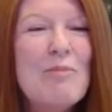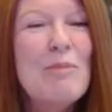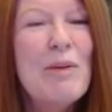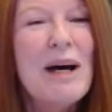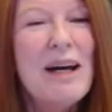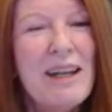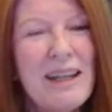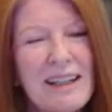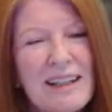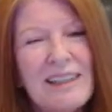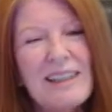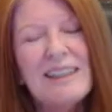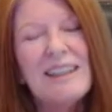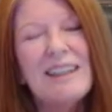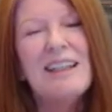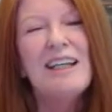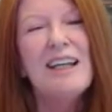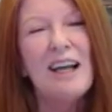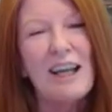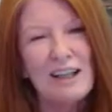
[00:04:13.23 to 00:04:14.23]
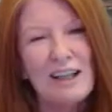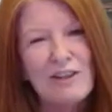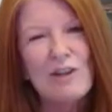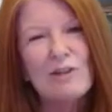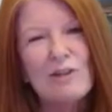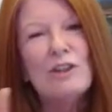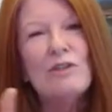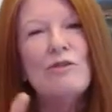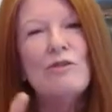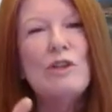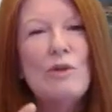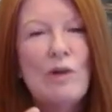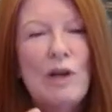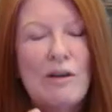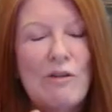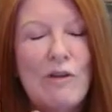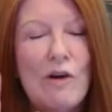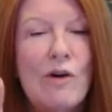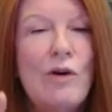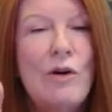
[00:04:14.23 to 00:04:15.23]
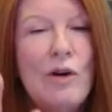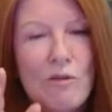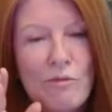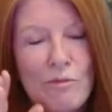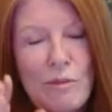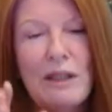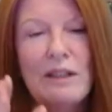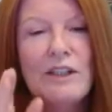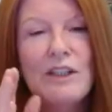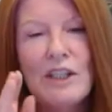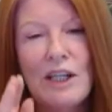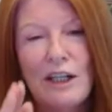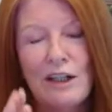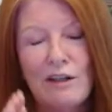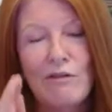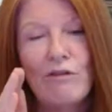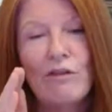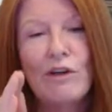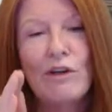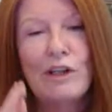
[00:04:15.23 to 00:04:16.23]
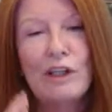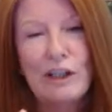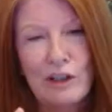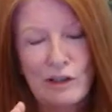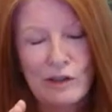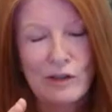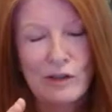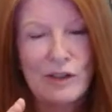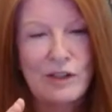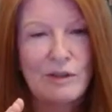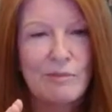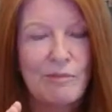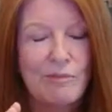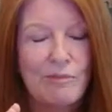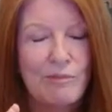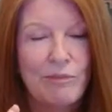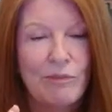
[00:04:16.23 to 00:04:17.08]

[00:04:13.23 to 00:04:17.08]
But those of you who have meditated for years,